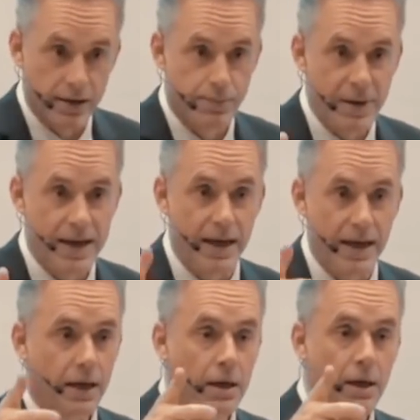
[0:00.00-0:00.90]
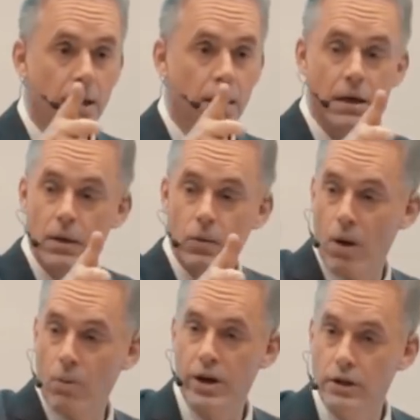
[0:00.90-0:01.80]
speaking,
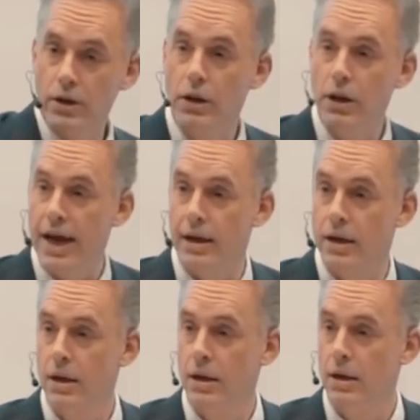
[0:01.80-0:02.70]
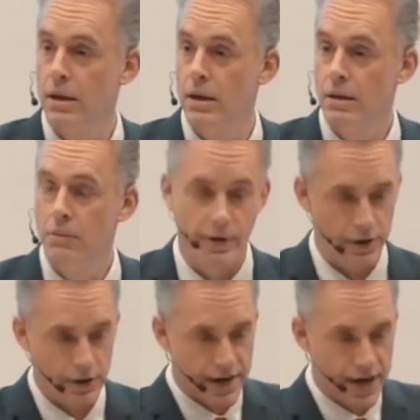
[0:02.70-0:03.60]
what would it look like? Well,
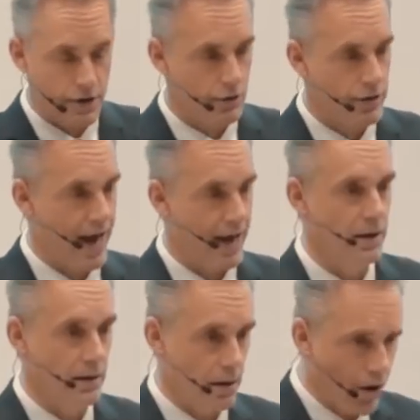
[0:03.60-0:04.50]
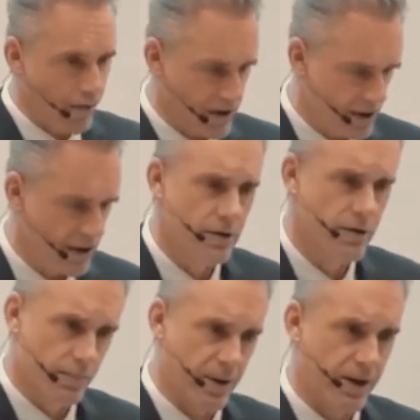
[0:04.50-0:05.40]
then you schedule that. And obviously,
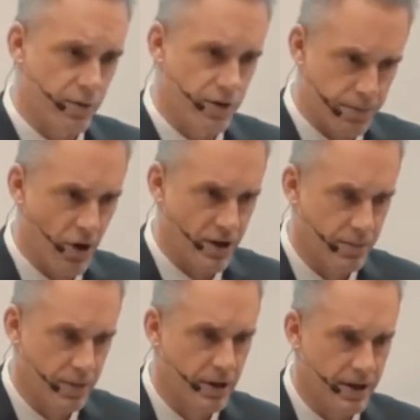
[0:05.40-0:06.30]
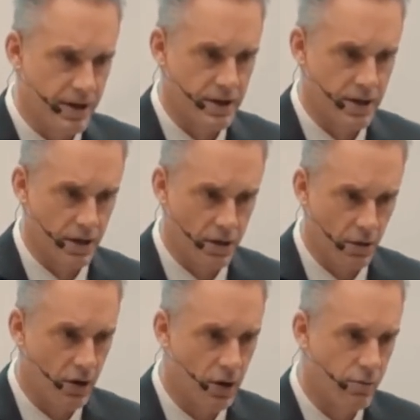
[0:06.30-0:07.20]
there's a bit of responsibility that's going to go
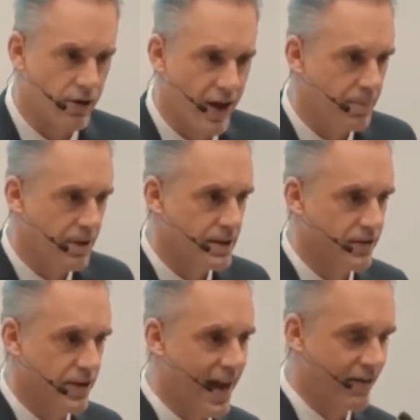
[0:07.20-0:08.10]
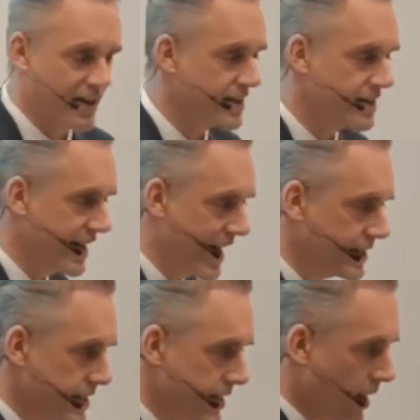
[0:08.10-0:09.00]
along with that because if you have any
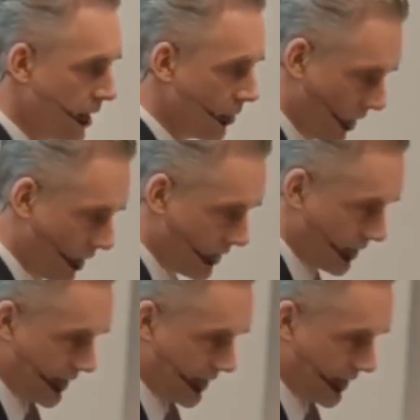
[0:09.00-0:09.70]
sense, one of the